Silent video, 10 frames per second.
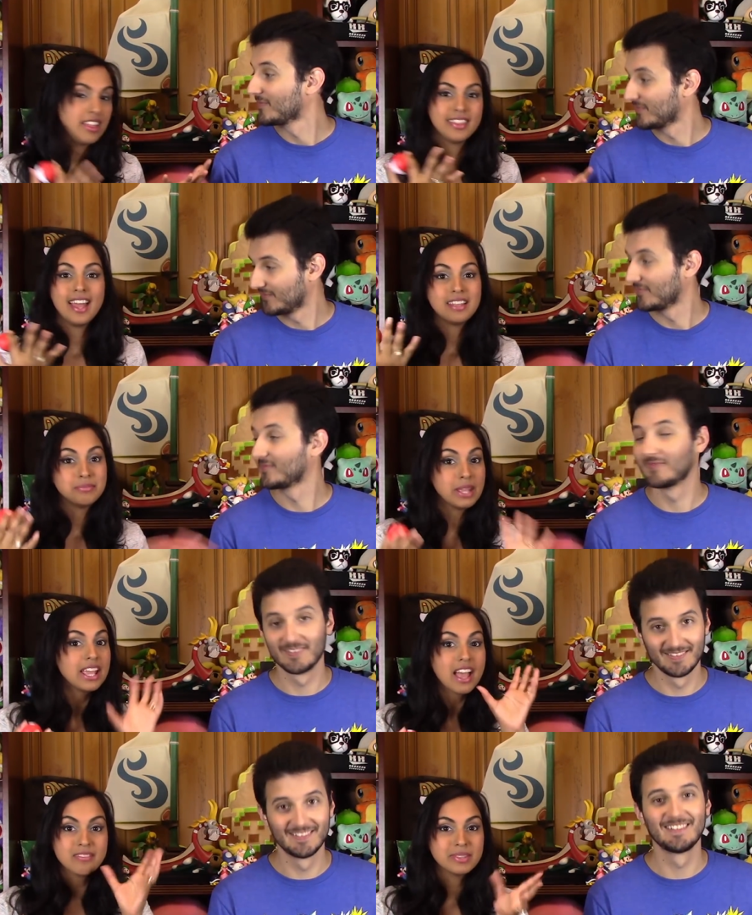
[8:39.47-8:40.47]
Speaker 1: that
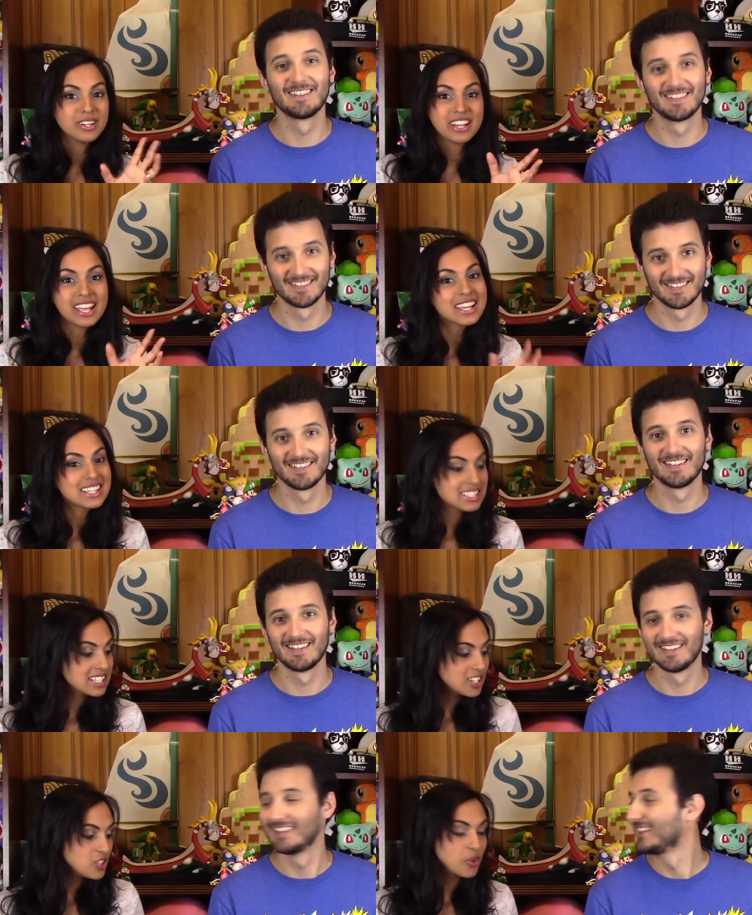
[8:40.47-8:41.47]
may have bigger hands
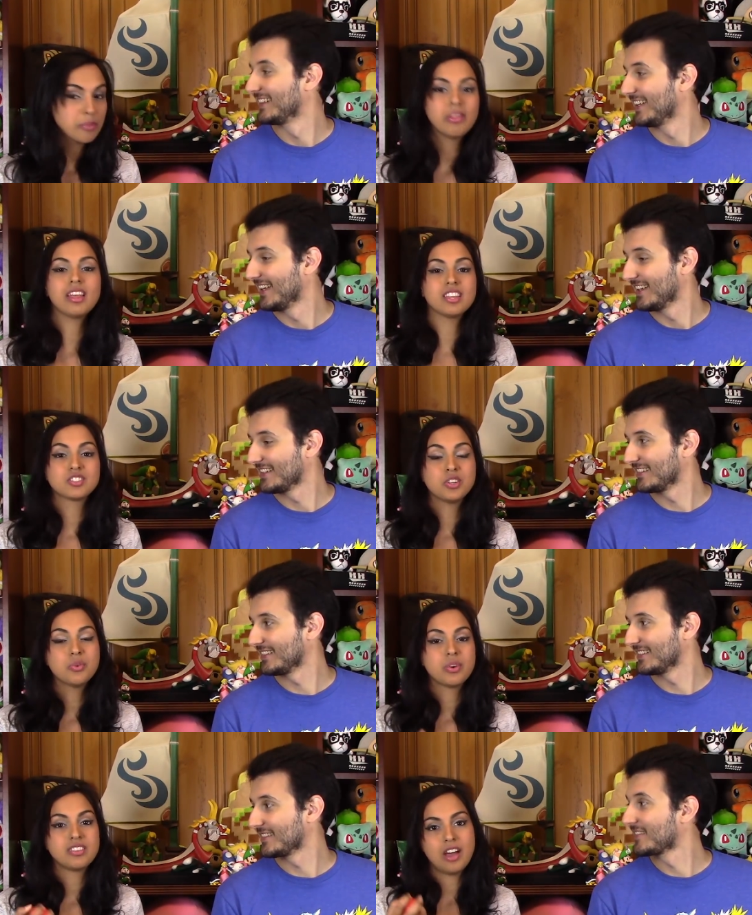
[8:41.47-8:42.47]
can enjoy playing it
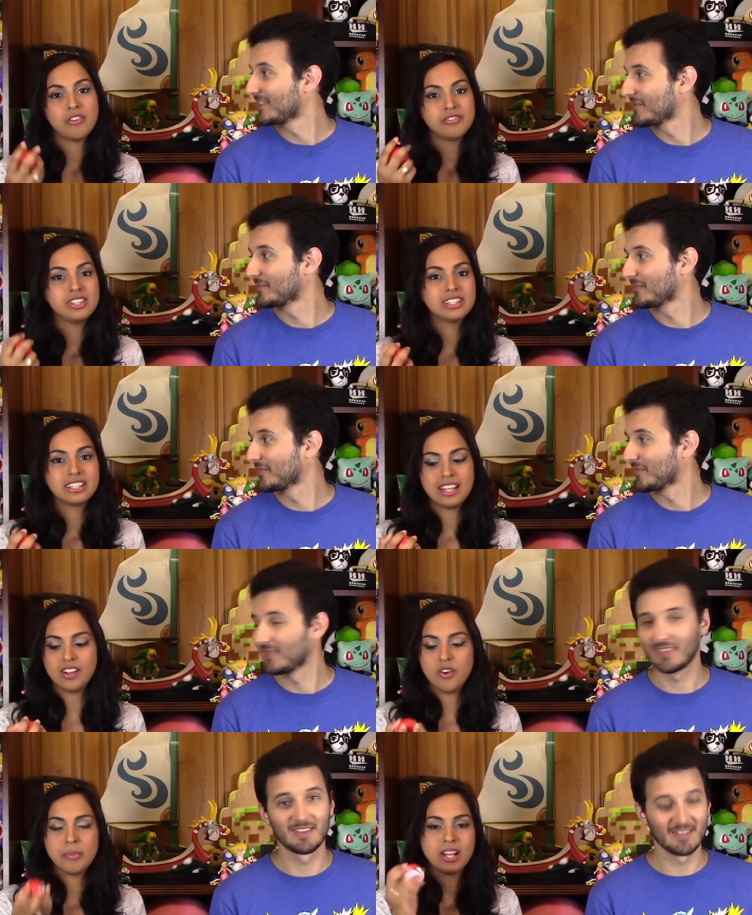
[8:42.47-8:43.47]
too without feeling
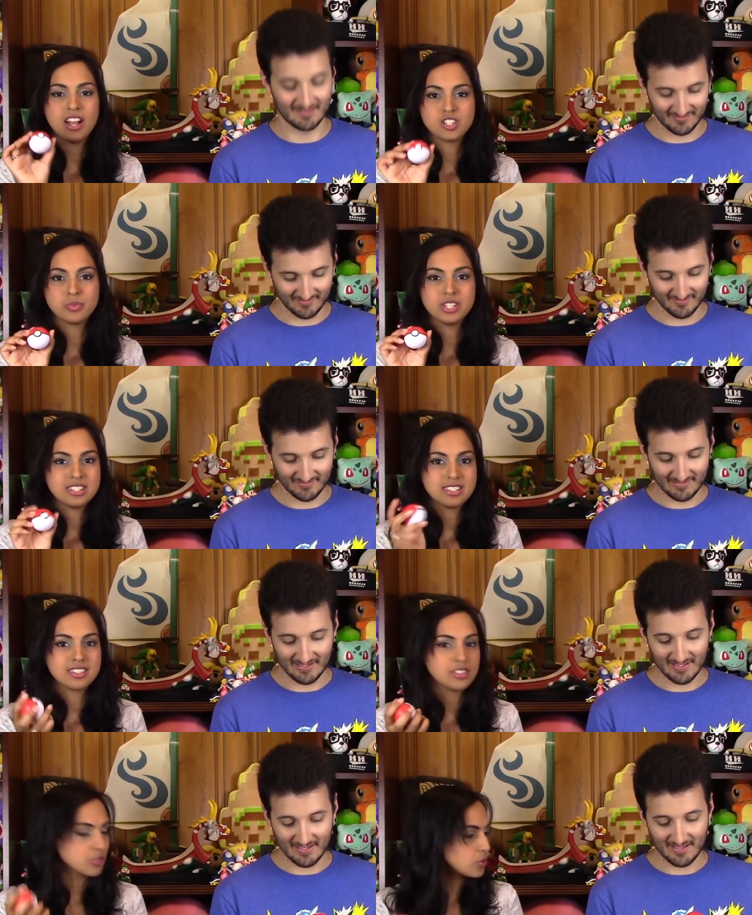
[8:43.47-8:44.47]
like, oh my gosh, what is
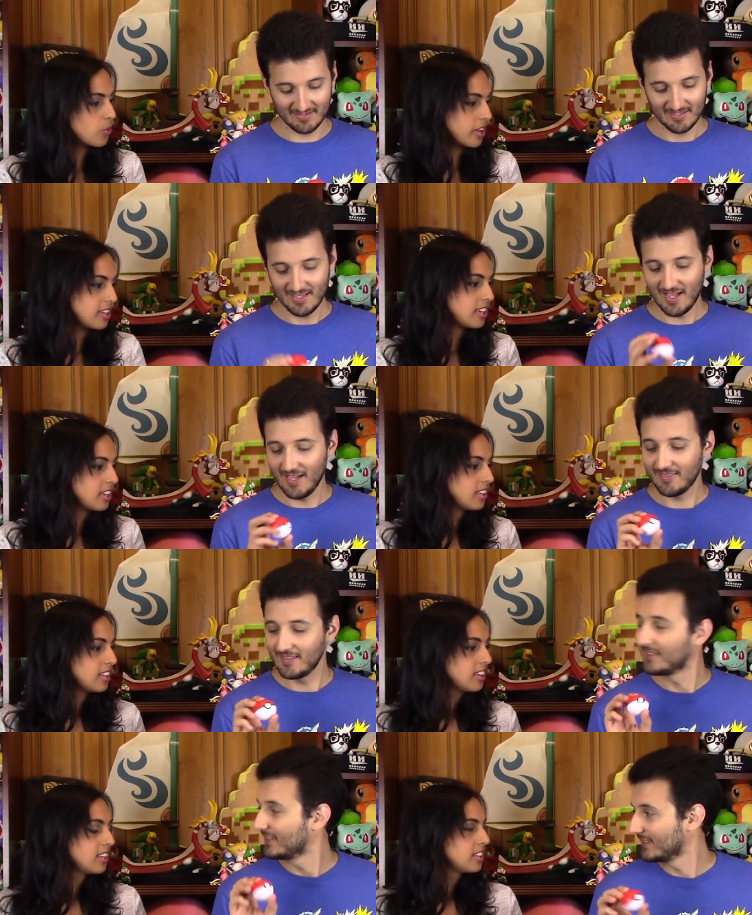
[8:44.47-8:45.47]
this little toy?
Speaker 2: I
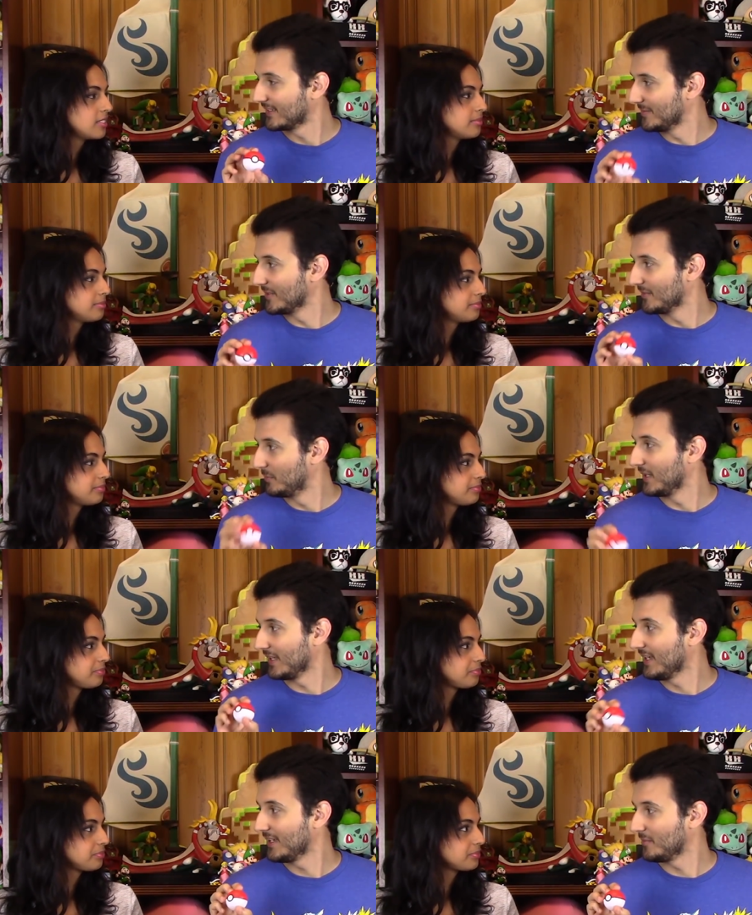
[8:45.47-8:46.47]
think this is going to be a big
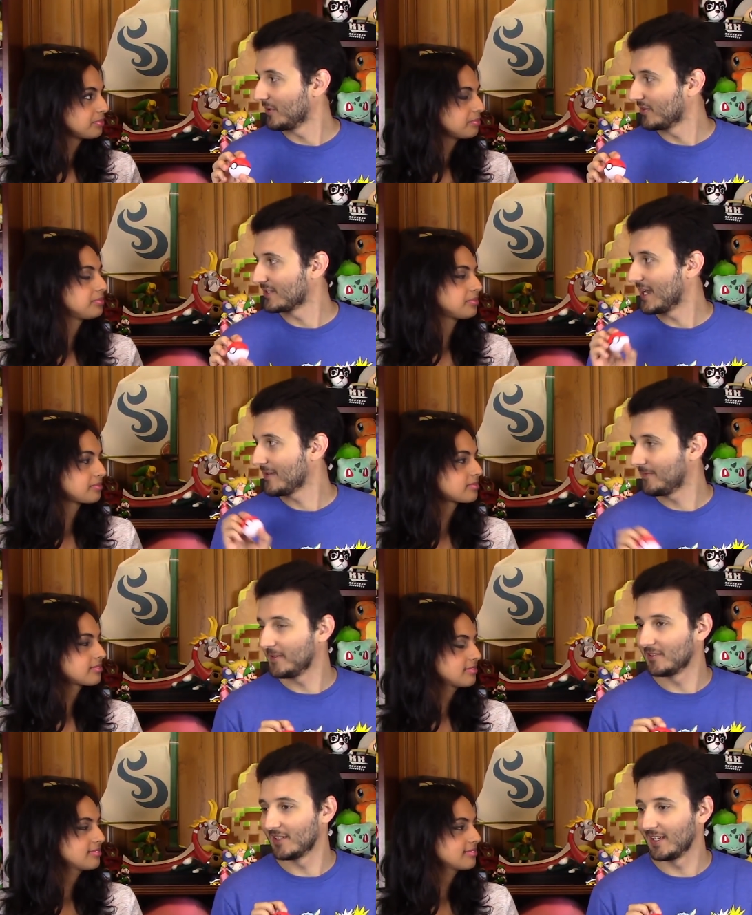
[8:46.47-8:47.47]
hit because I
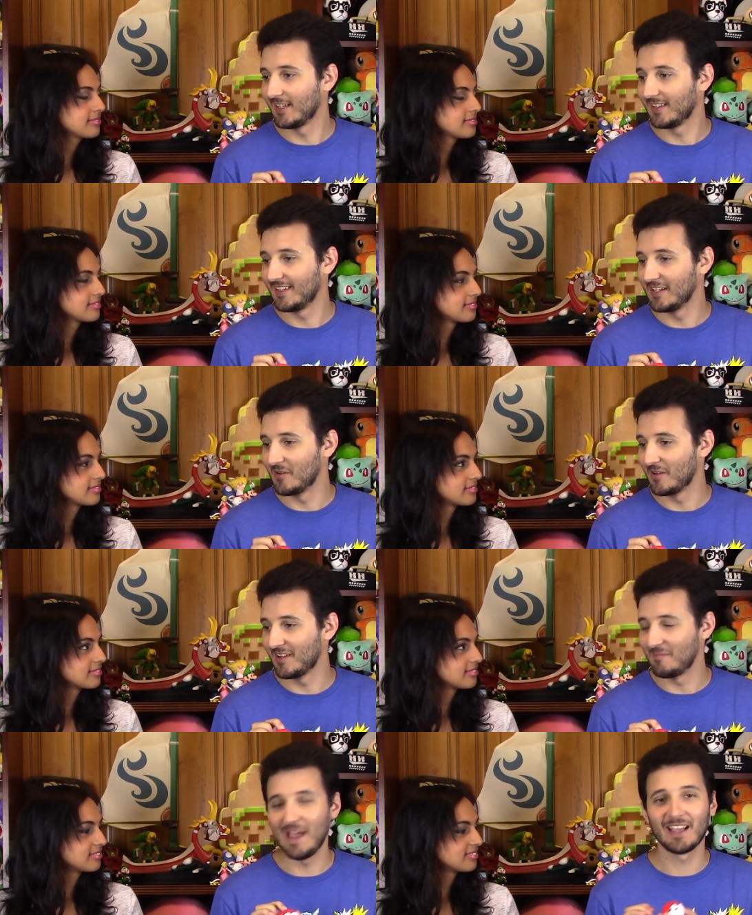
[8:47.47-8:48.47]
feel like you know
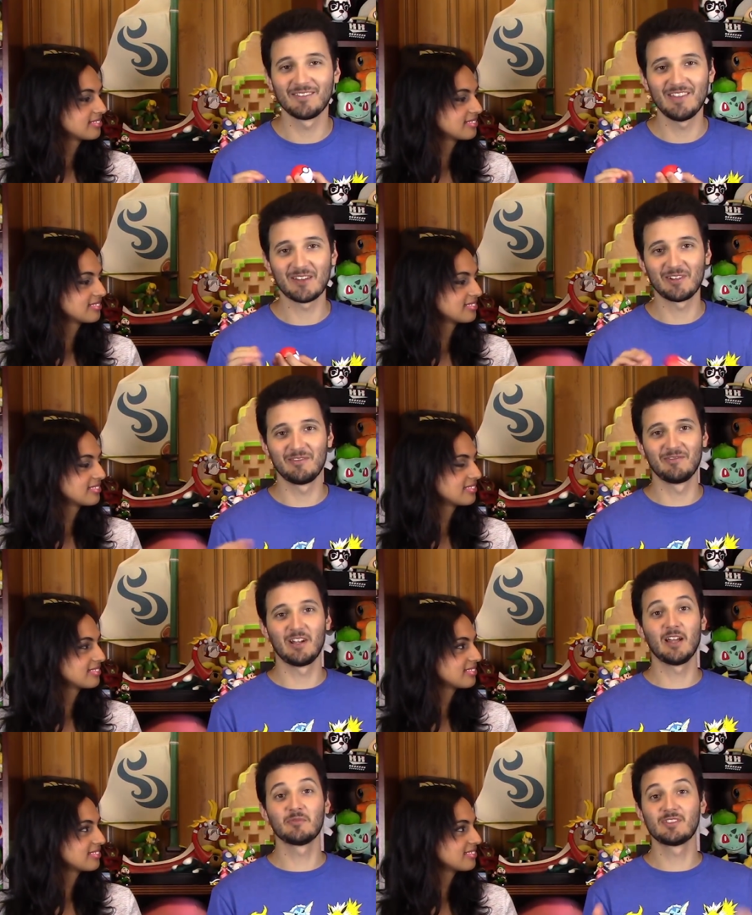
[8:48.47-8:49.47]
back back
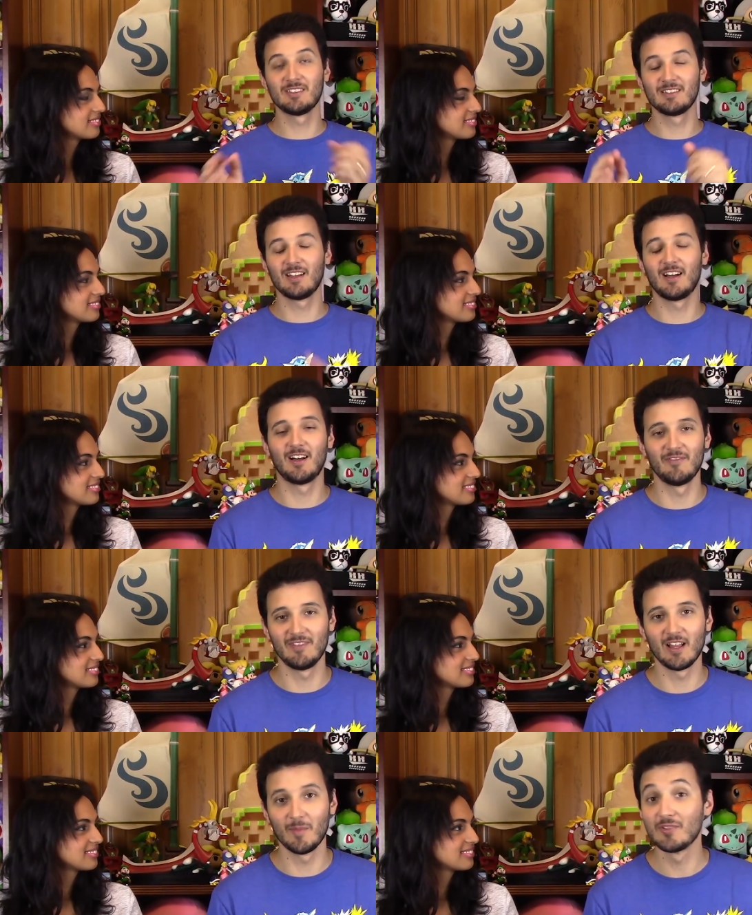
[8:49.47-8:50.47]
when I was in um,
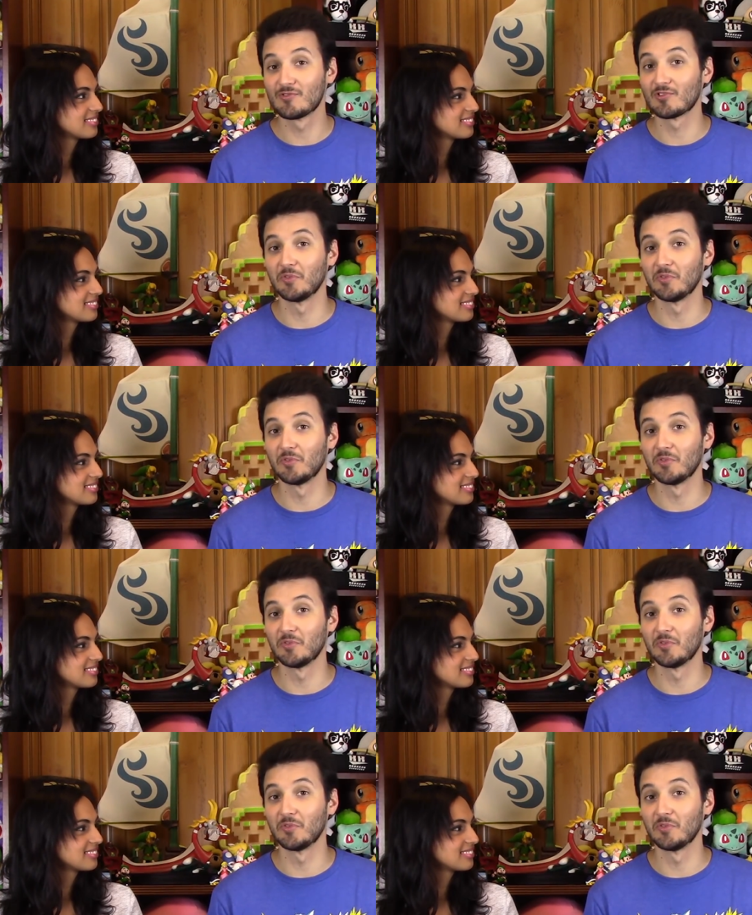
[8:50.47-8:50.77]
elementary school